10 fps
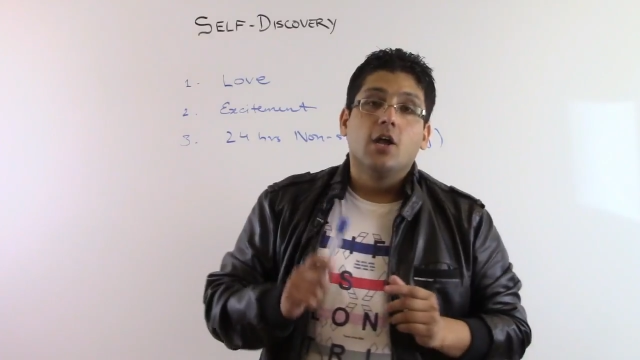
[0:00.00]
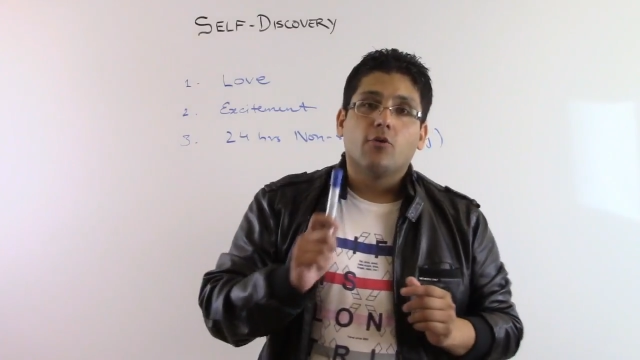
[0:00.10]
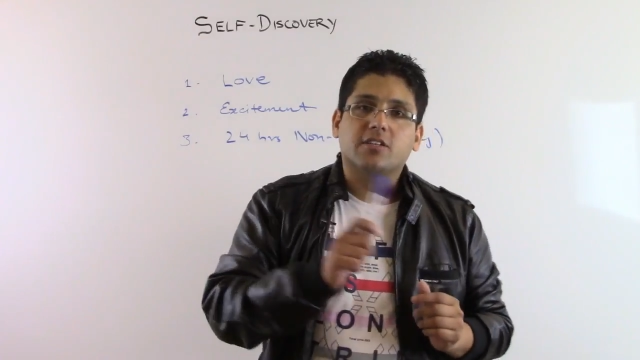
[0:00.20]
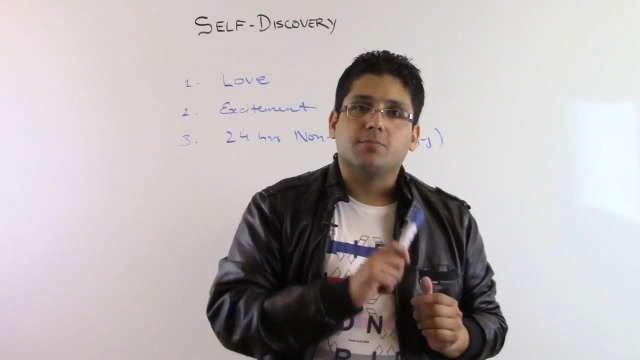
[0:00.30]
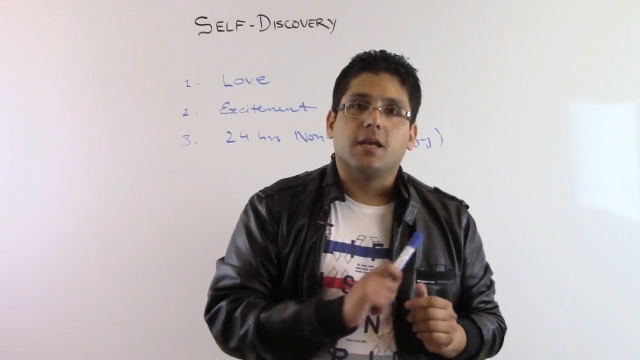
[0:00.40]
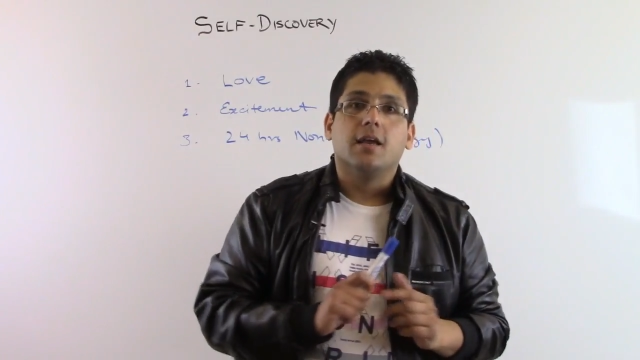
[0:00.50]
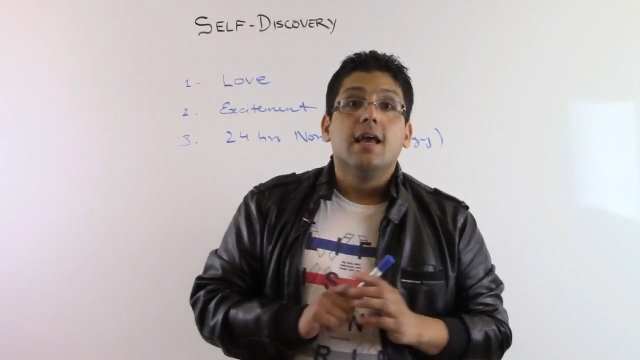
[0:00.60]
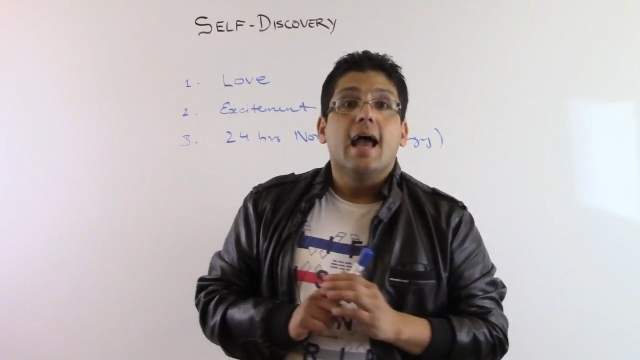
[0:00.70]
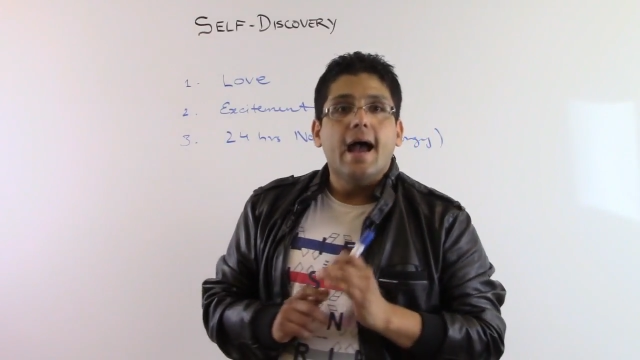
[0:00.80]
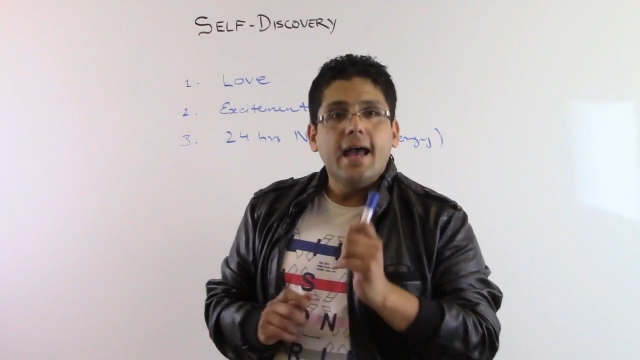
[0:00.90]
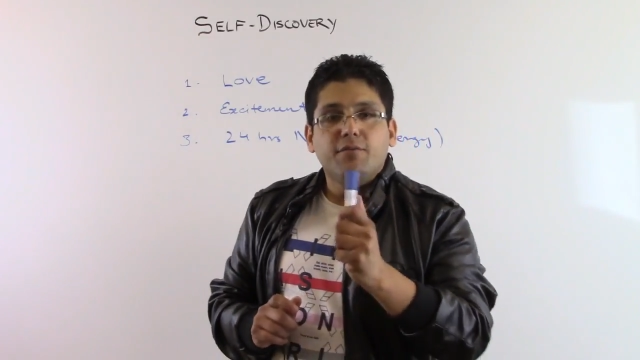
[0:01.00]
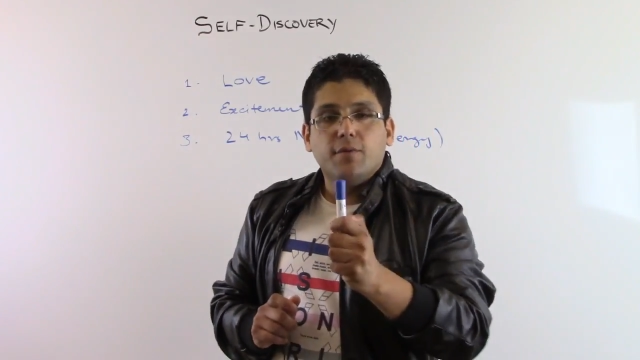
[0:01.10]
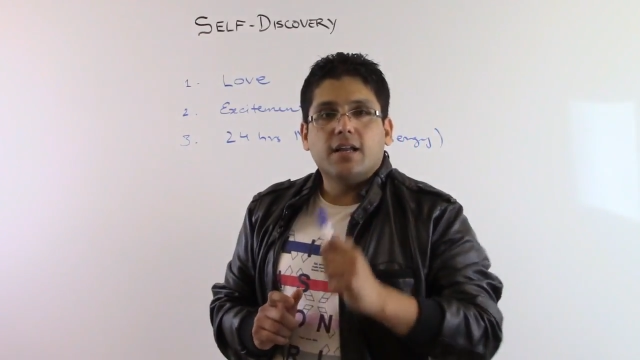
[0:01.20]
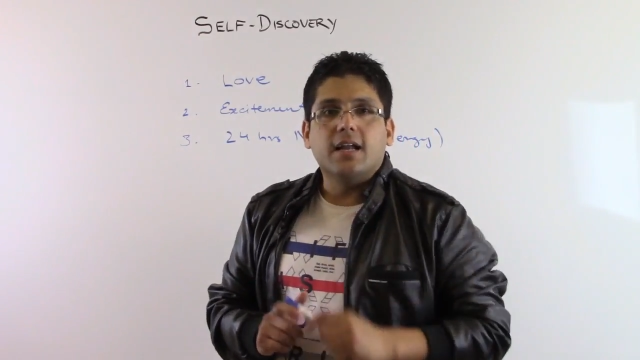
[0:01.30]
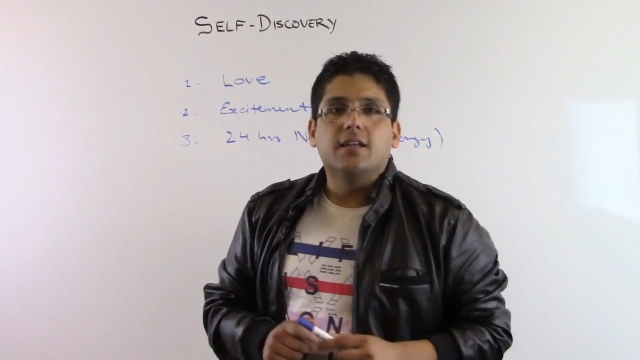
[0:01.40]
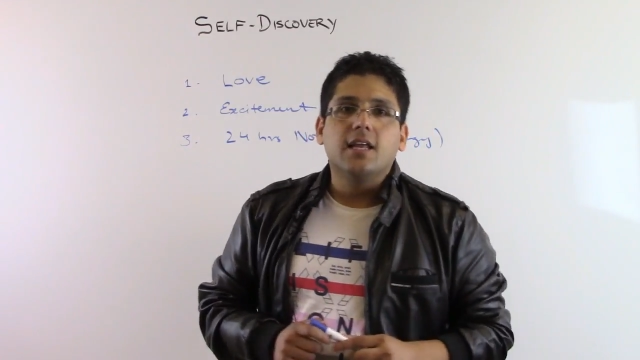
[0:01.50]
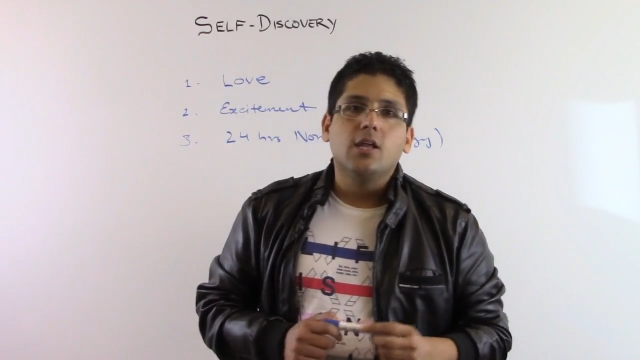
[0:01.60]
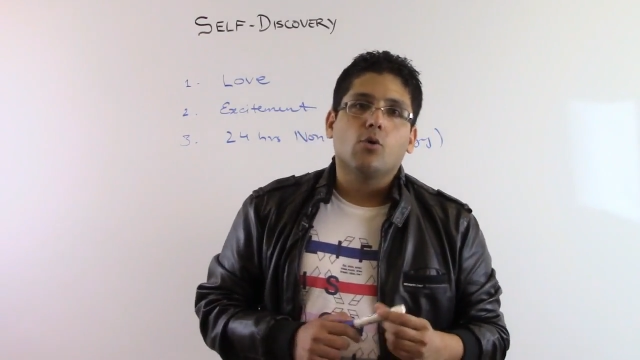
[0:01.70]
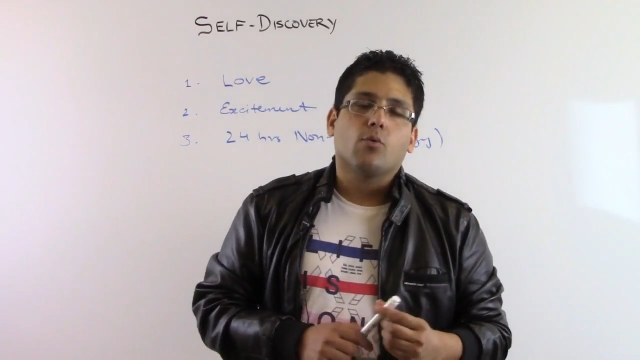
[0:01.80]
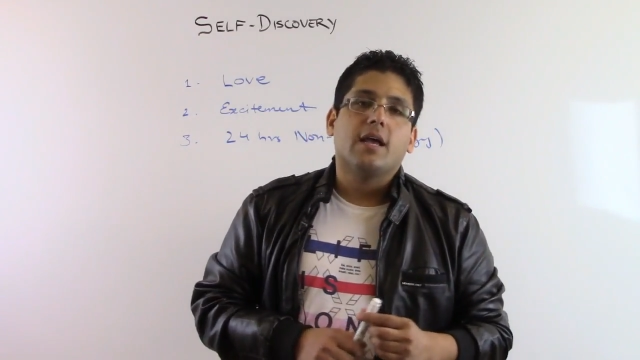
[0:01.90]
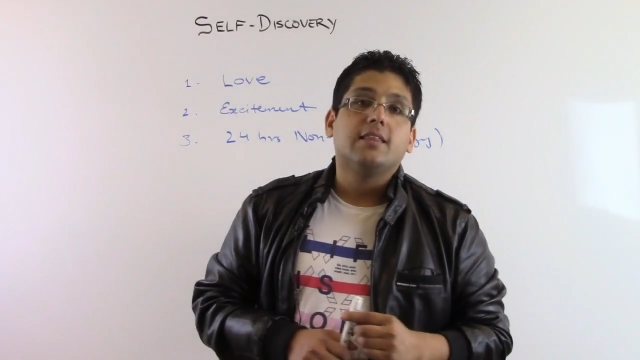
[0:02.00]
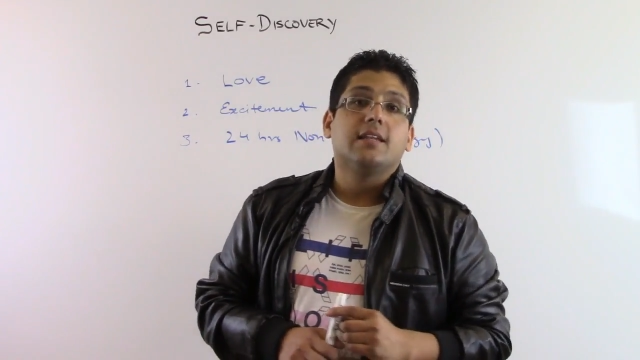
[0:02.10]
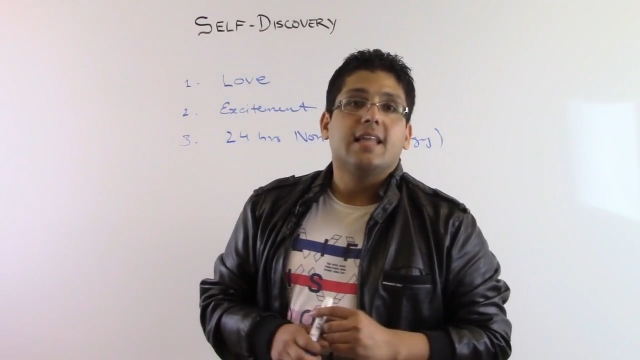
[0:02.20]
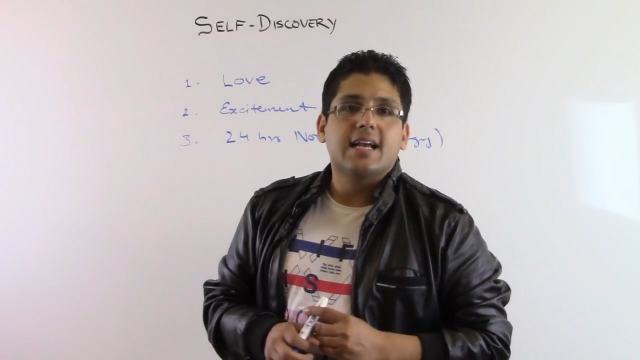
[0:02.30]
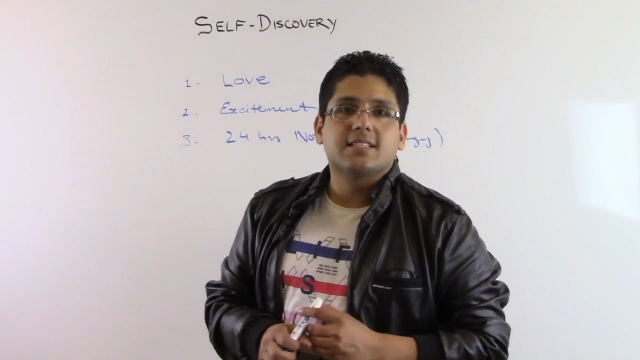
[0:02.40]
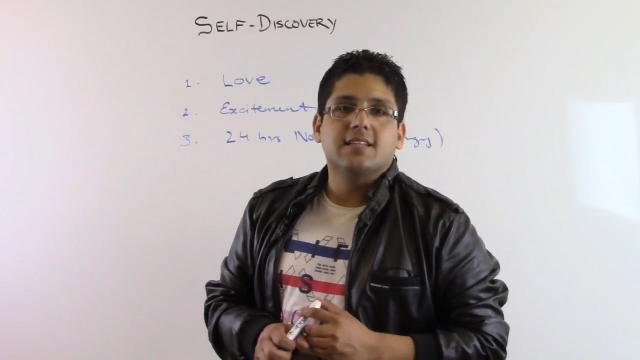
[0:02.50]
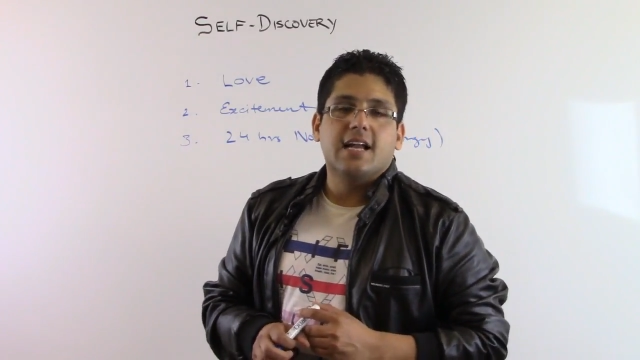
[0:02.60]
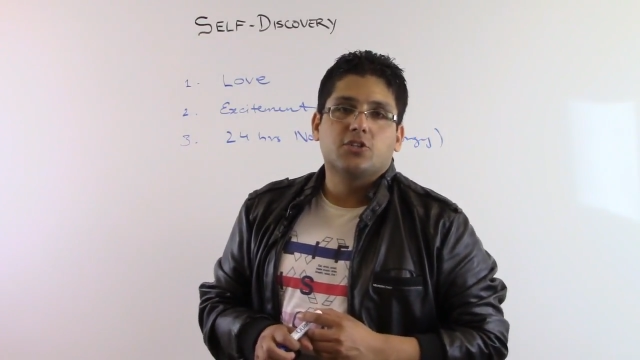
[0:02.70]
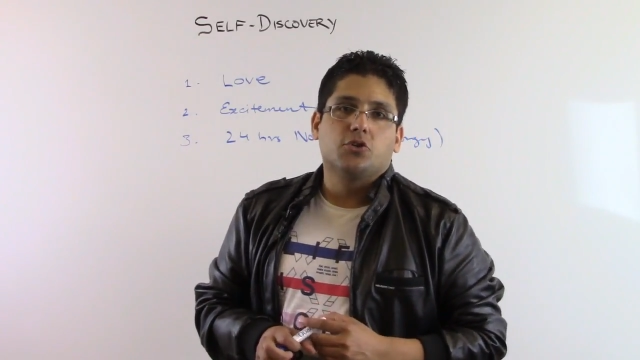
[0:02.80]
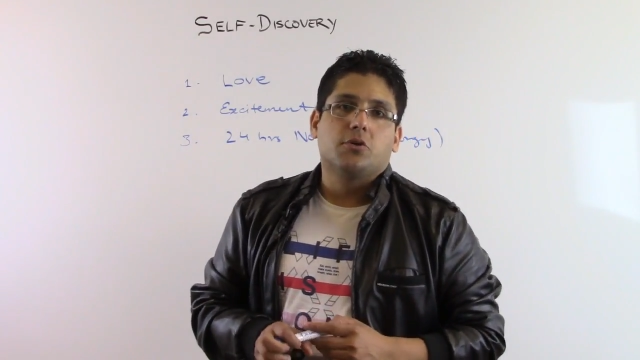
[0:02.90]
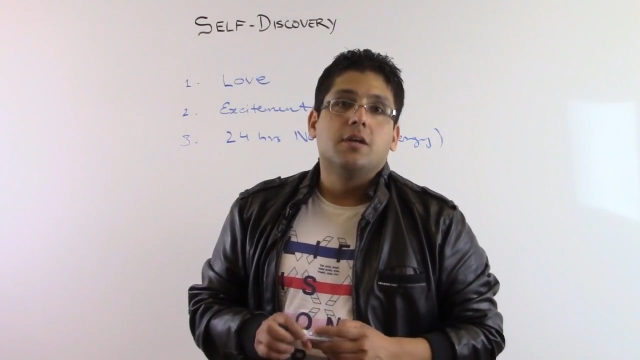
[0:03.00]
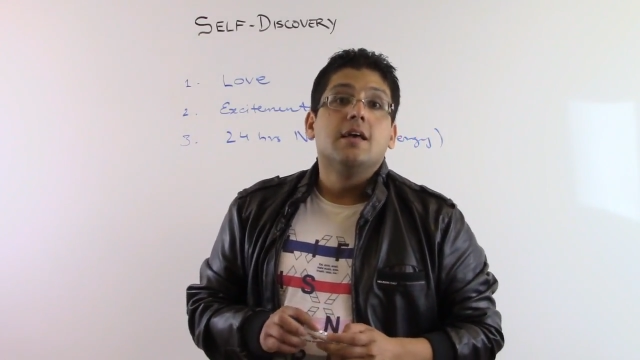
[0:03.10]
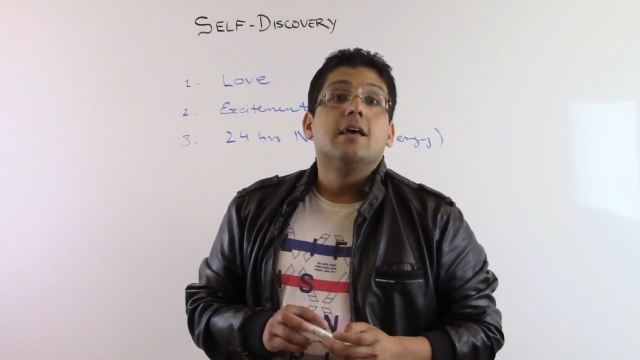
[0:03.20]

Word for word: Trust me. And we will continue in the next lecture